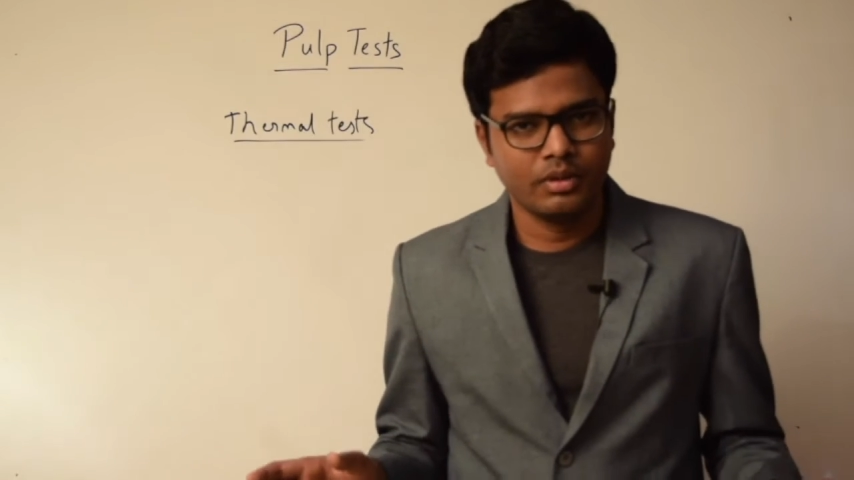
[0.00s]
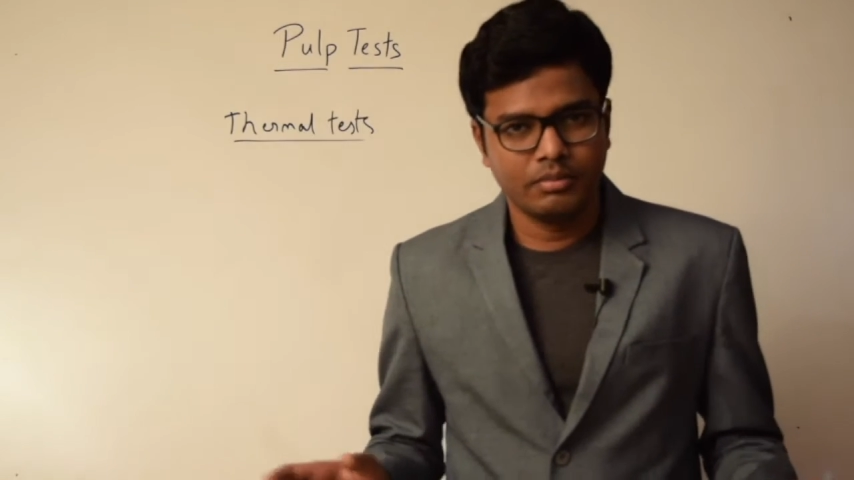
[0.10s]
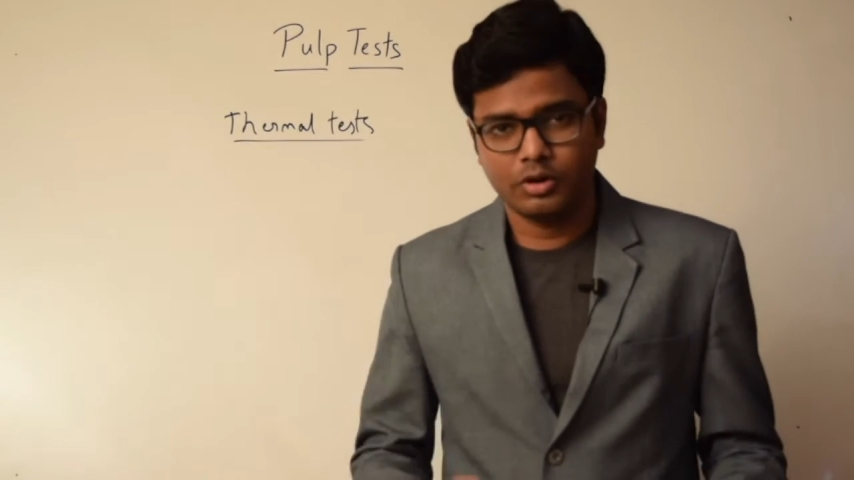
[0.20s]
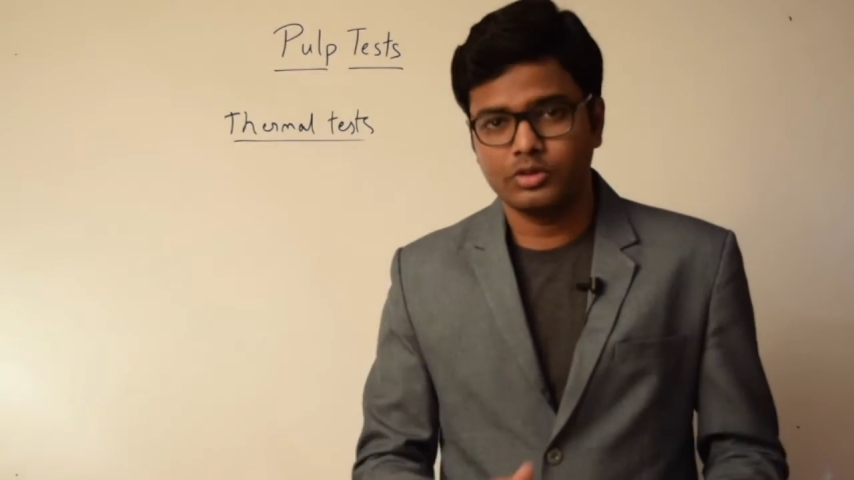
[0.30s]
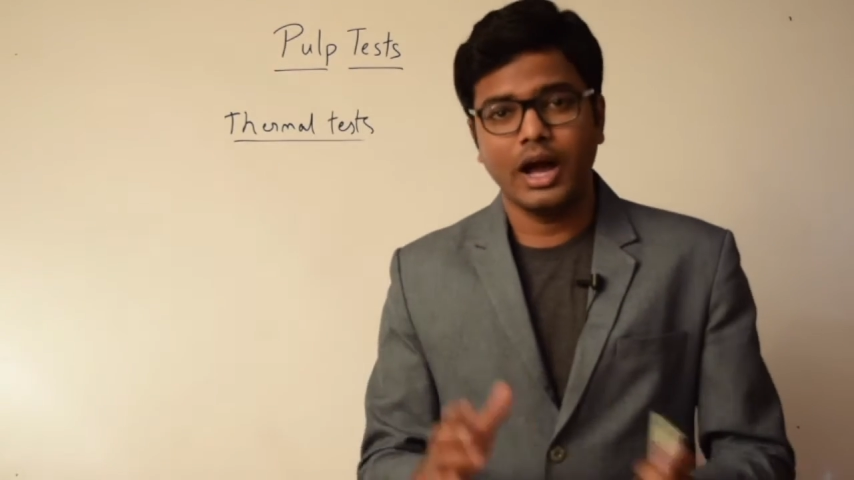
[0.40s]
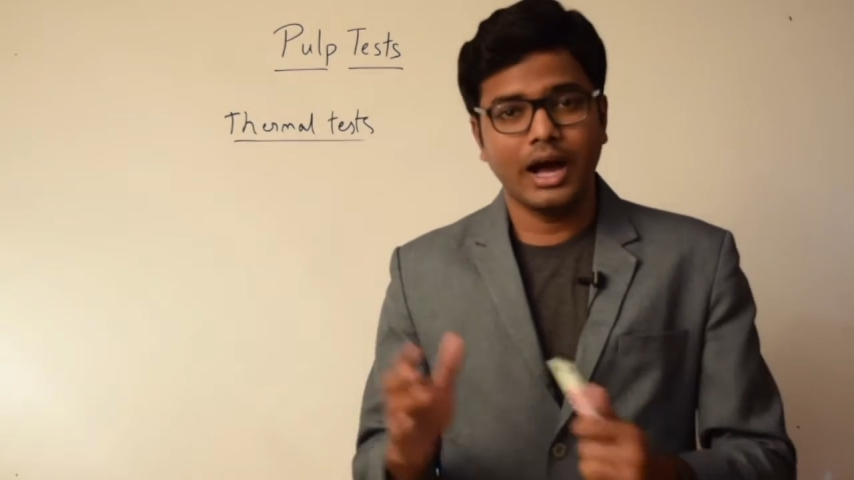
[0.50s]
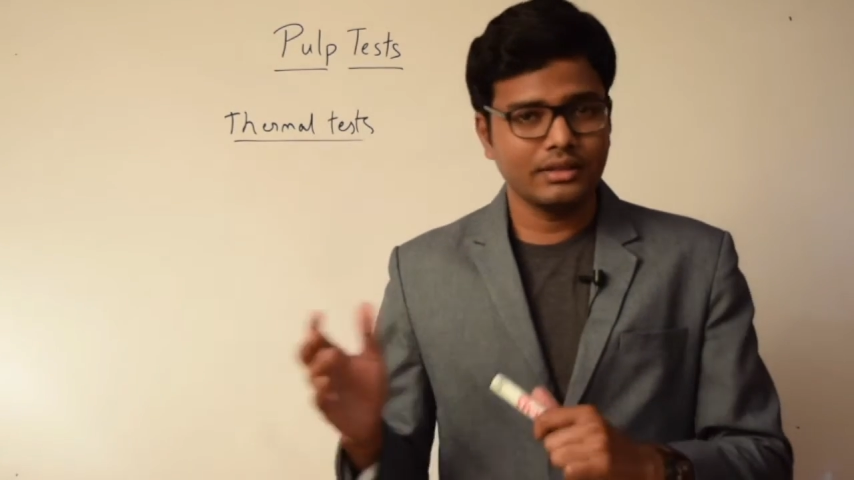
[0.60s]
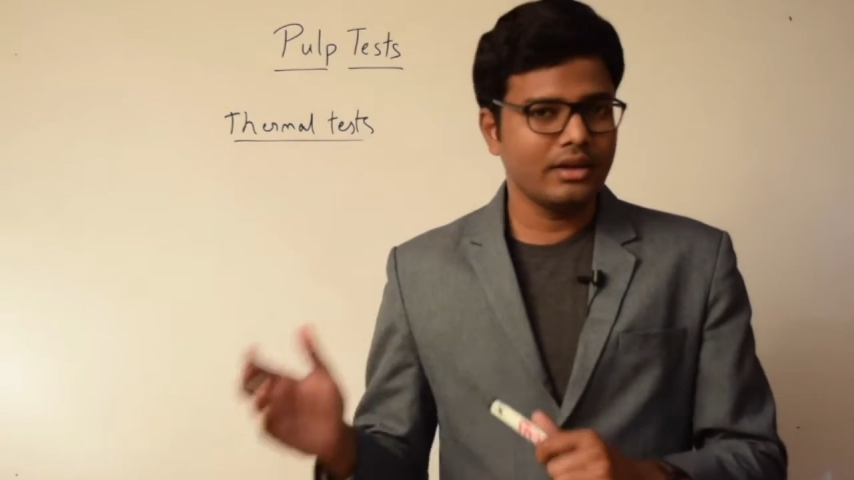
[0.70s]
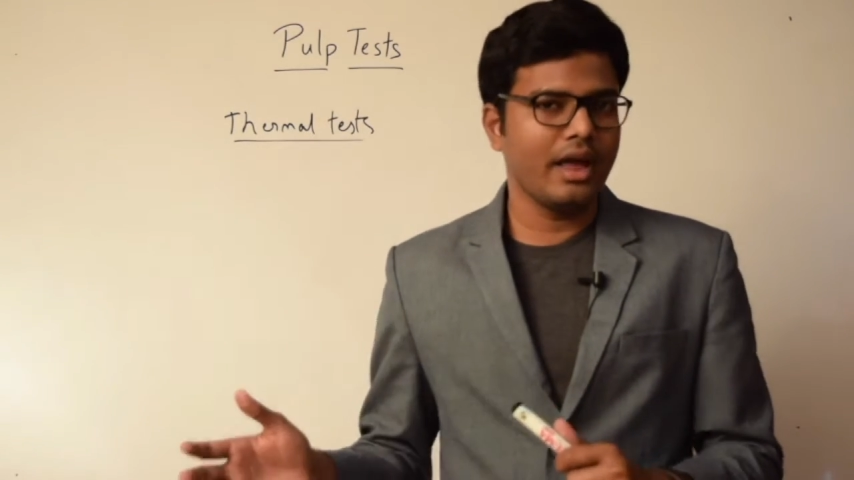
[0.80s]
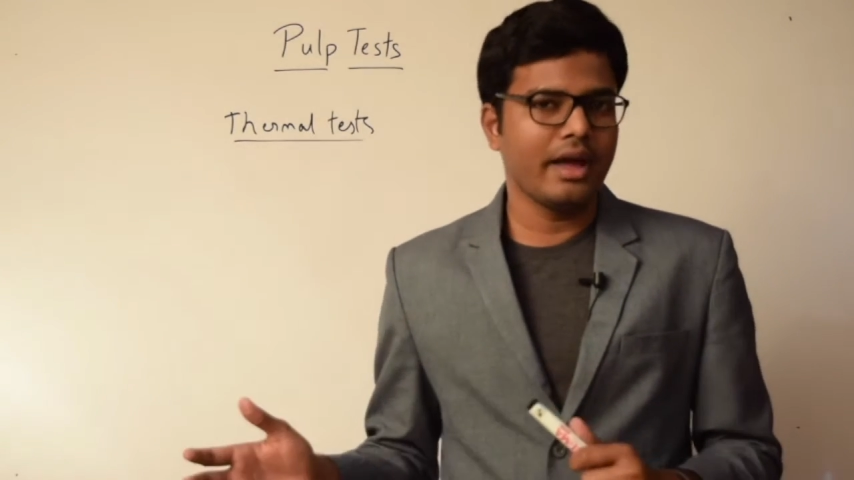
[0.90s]
But on the
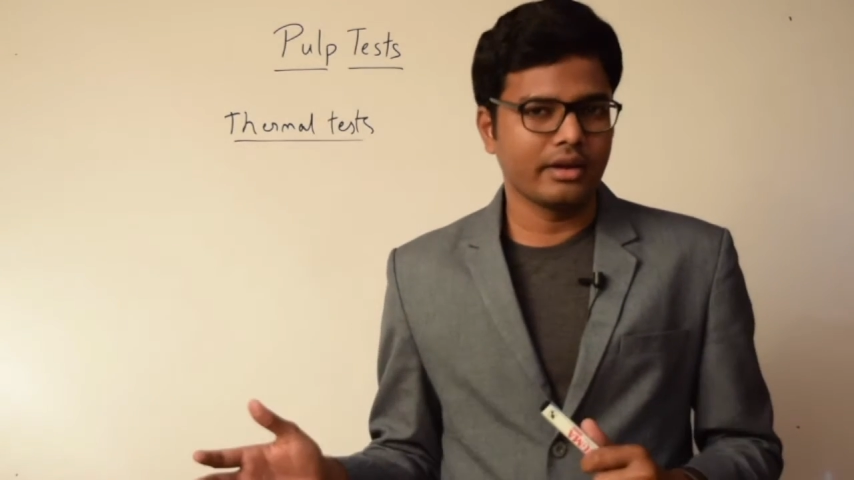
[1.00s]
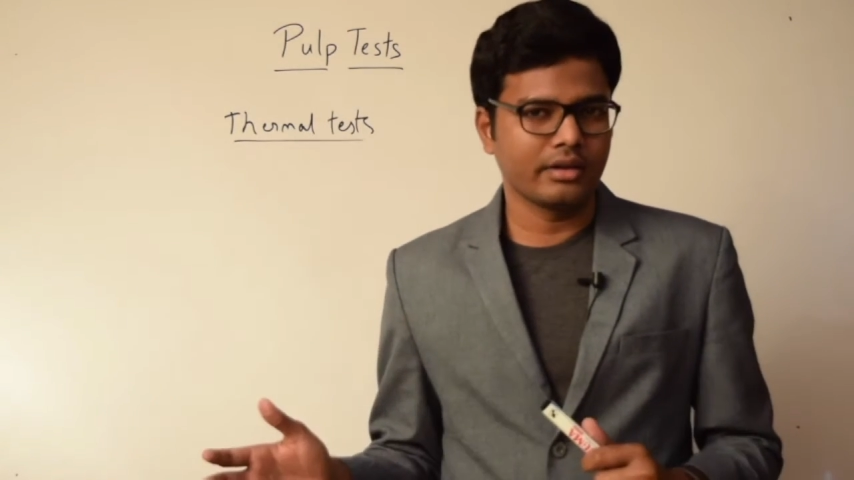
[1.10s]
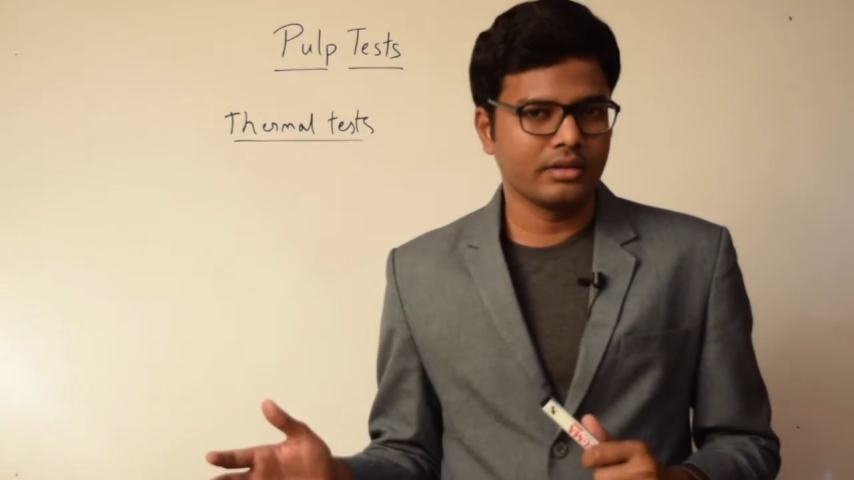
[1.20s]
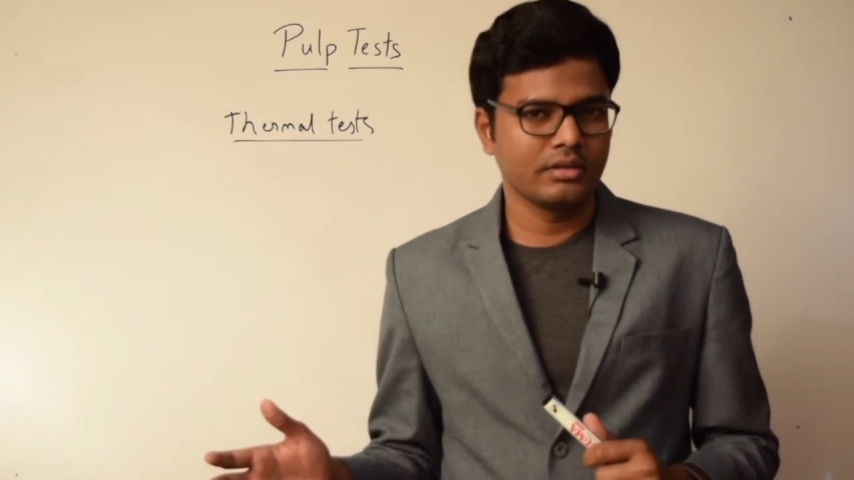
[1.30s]
other hand,